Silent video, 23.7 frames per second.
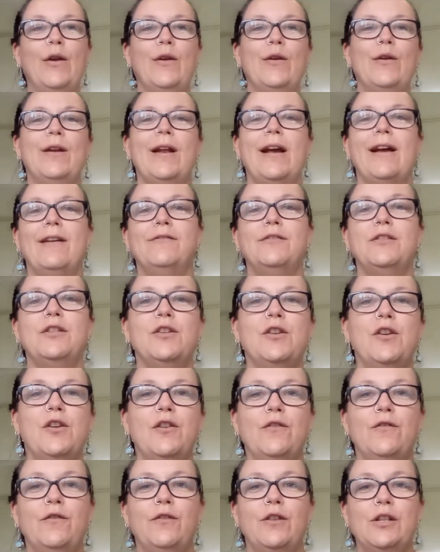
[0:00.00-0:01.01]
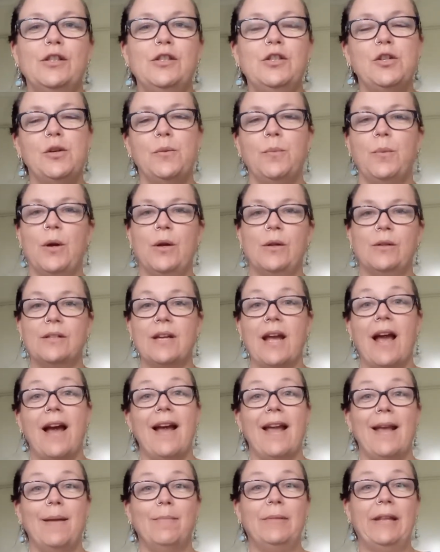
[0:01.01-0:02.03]
Good afternoon, Flosstube world.
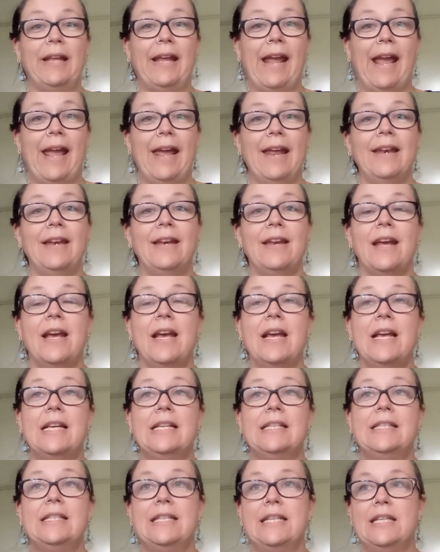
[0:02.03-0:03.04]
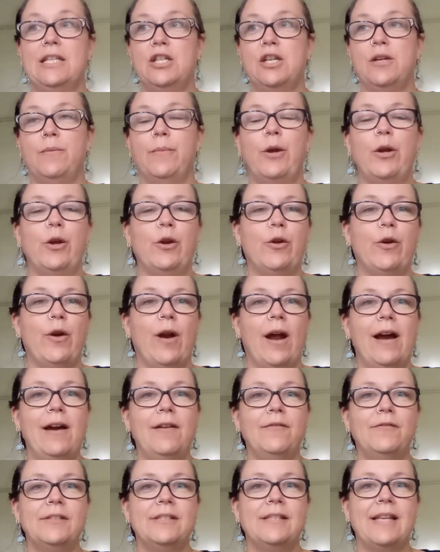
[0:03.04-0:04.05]
I am Leanne, Stitchy Moon
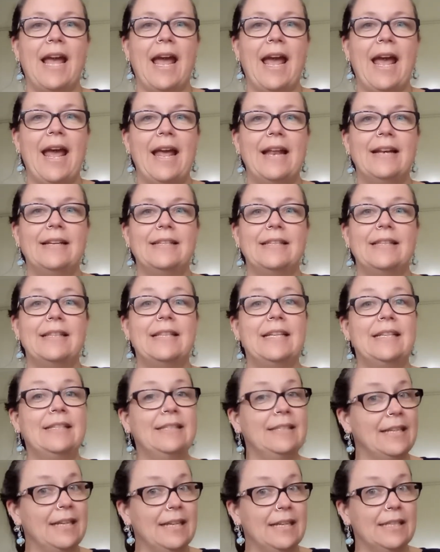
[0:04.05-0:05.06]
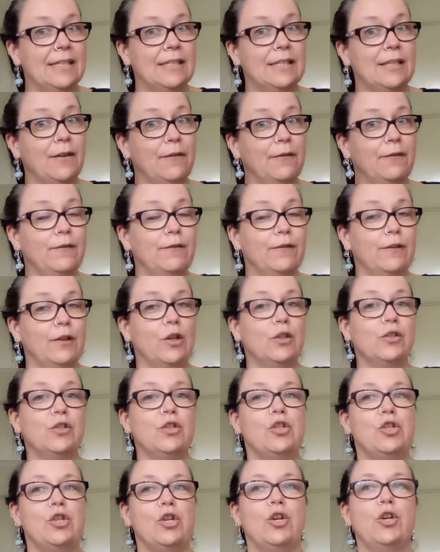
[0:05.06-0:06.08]
Crafts, and this is
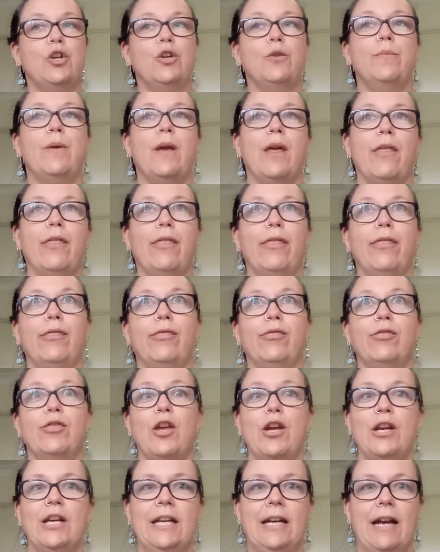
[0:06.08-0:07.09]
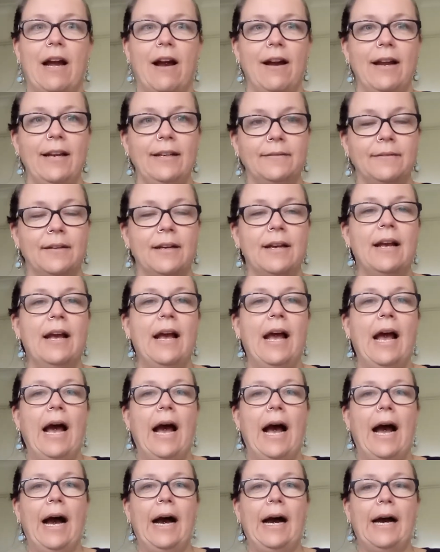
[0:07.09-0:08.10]
Flosstube 39,
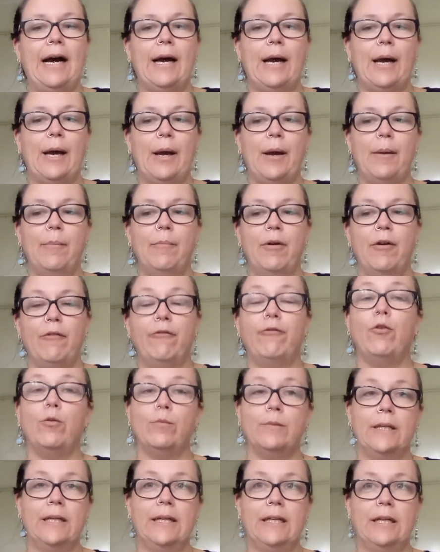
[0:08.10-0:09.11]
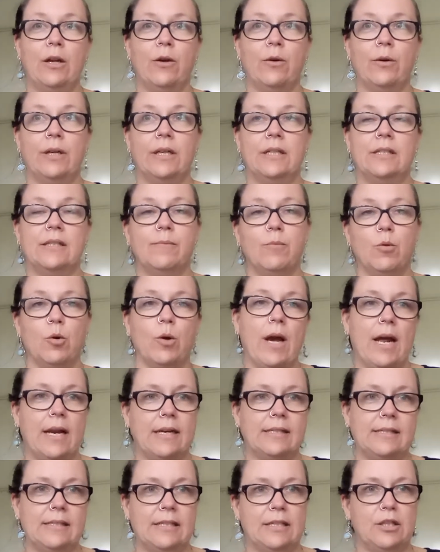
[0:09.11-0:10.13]
formerly known as
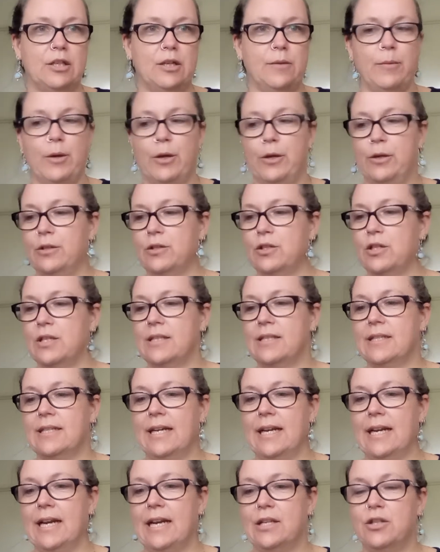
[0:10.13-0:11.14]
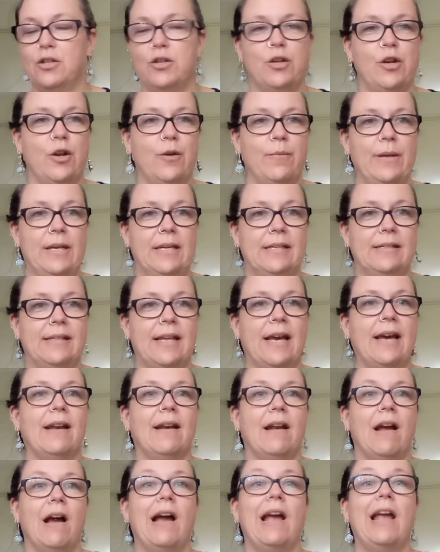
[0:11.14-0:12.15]
Morgana Stitchy Moon. Just in case you know me as
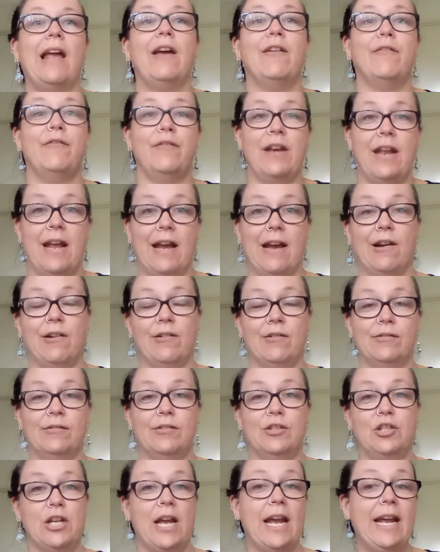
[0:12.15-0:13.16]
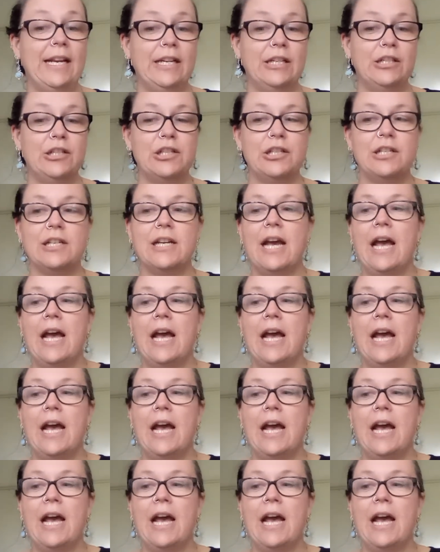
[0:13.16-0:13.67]
that, I have now changed.